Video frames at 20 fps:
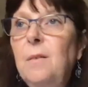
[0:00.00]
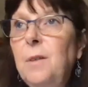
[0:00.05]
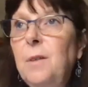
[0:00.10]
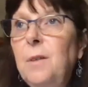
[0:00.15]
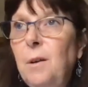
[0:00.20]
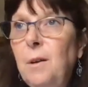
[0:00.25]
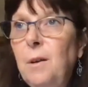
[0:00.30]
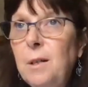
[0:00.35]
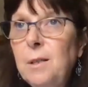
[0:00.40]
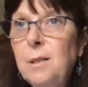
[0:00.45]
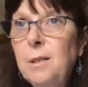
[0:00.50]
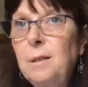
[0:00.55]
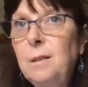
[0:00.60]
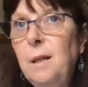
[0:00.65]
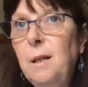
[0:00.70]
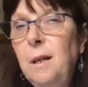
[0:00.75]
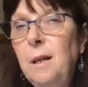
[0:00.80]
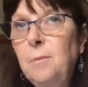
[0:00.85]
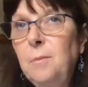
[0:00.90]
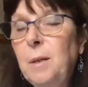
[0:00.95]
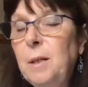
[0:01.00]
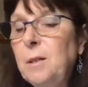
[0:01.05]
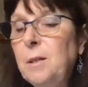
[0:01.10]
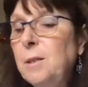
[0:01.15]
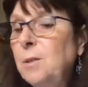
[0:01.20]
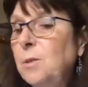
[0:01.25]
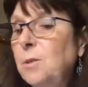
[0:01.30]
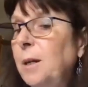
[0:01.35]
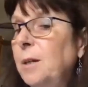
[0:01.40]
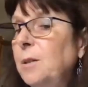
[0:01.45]
various
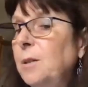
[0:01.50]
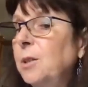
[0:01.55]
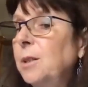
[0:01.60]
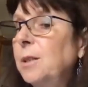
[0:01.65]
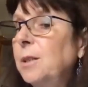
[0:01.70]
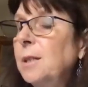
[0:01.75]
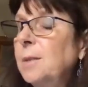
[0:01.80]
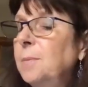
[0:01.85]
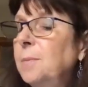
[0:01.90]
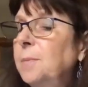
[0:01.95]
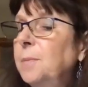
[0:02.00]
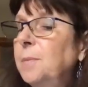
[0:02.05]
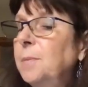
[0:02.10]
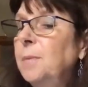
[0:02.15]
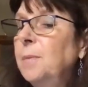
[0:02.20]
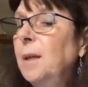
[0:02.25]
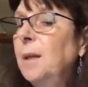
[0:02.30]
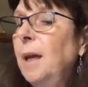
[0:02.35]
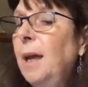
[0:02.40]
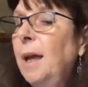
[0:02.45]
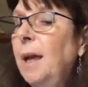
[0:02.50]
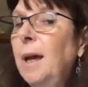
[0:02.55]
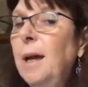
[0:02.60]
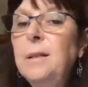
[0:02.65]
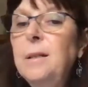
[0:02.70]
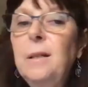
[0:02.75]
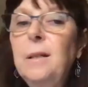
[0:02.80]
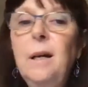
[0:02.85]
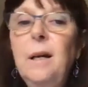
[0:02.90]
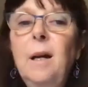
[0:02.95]
administrations.
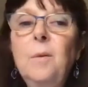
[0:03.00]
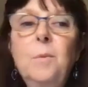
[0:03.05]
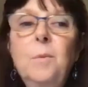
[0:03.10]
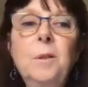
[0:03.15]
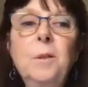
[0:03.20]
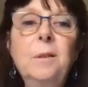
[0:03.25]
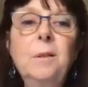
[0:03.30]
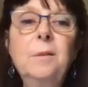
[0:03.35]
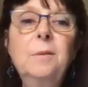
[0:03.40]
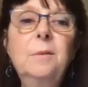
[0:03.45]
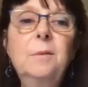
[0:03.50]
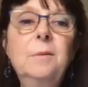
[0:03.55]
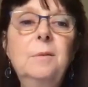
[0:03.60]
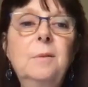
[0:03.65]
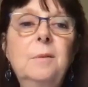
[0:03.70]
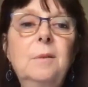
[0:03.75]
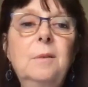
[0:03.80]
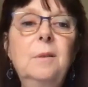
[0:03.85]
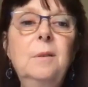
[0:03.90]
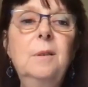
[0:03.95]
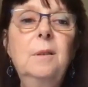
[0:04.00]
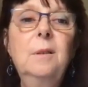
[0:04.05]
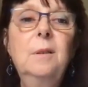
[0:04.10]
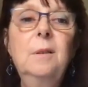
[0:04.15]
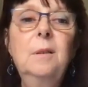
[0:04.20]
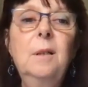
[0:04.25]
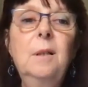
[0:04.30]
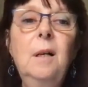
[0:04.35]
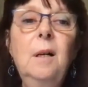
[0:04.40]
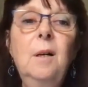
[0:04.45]
And I would
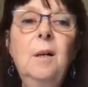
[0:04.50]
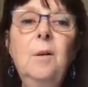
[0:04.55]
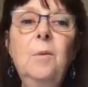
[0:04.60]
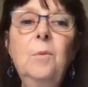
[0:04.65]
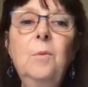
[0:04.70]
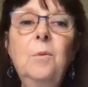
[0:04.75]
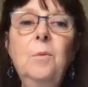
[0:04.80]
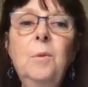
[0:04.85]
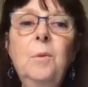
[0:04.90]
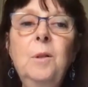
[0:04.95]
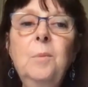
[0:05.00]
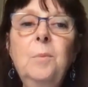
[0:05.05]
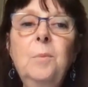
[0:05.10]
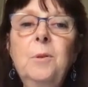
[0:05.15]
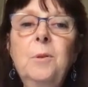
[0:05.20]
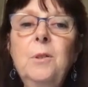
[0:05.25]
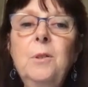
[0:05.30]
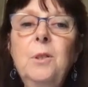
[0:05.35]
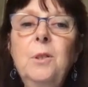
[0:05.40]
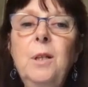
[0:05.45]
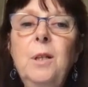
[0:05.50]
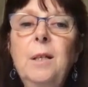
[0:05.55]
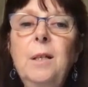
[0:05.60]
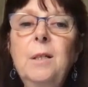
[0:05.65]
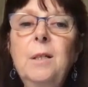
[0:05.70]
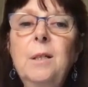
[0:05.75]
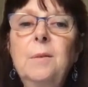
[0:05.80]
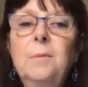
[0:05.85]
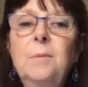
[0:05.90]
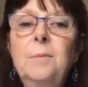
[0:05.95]
uh, would
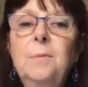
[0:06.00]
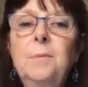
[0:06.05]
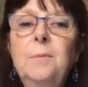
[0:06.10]
appreciate